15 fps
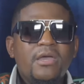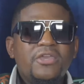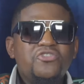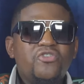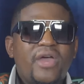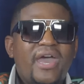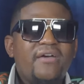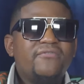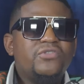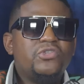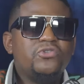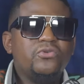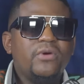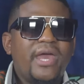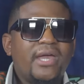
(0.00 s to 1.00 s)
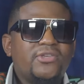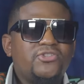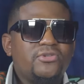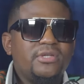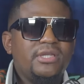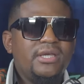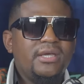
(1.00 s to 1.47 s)
You have to
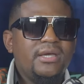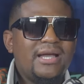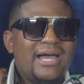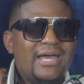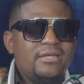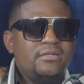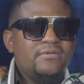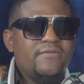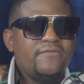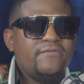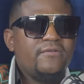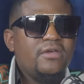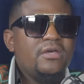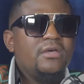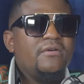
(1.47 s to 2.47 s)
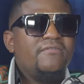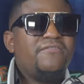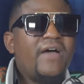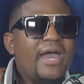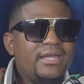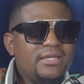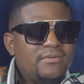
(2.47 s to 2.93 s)
actually kind of
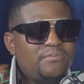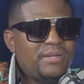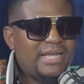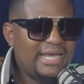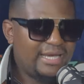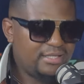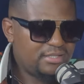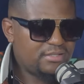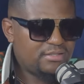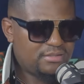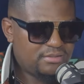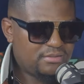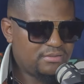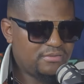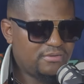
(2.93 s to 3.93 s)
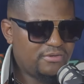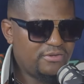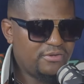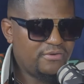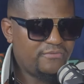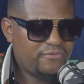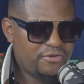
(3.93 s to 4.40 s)
find a place, you
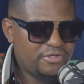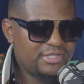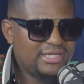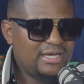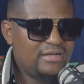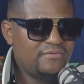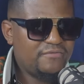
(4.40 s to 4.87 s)
know, for yourself.